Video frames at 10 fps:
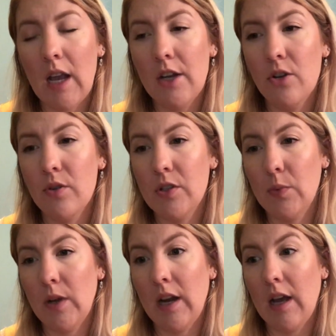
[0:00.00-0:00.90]
I
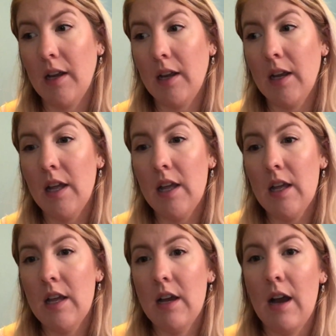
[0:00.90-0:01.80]
notice when I
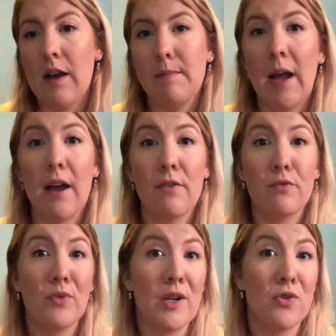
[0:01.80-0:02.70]
have
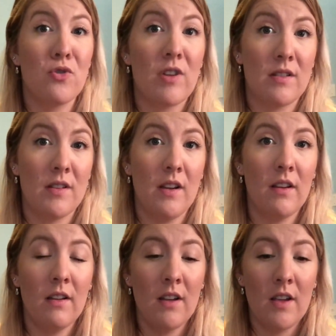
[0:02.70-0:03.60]
ranch
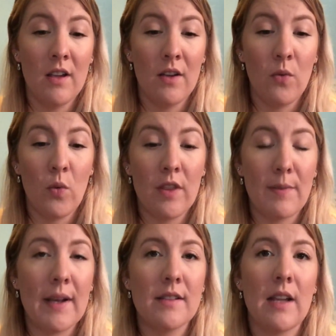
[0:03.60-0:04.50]
dressing with
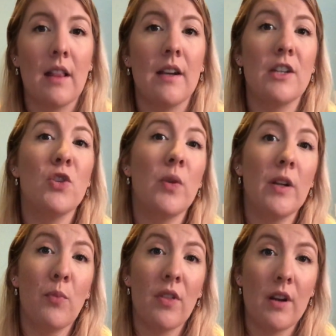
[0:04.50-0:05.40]
my salad, I do end
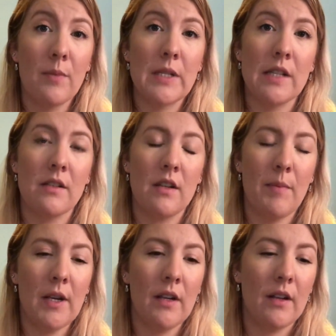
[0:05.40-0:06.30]
up with an upset
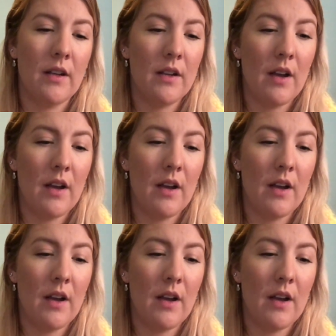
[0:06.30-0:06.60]
stomach.